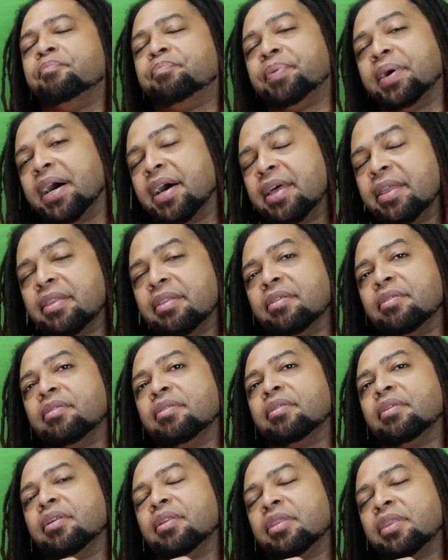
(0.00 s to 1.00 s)
but
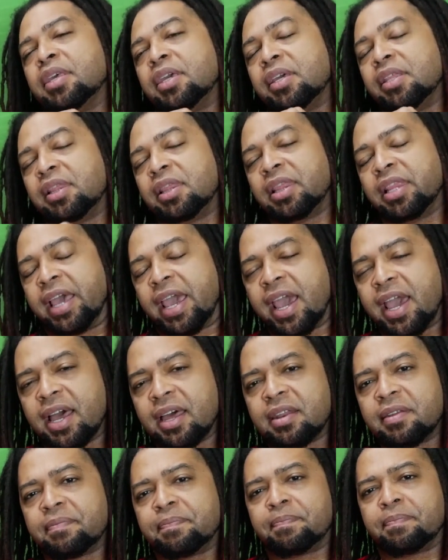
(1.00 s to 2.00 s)
the
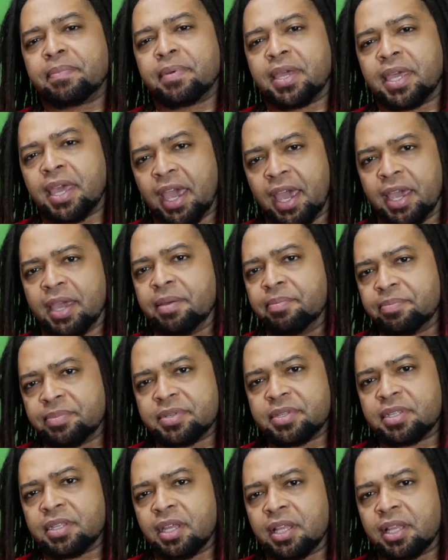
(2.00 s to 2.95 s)
LAN games,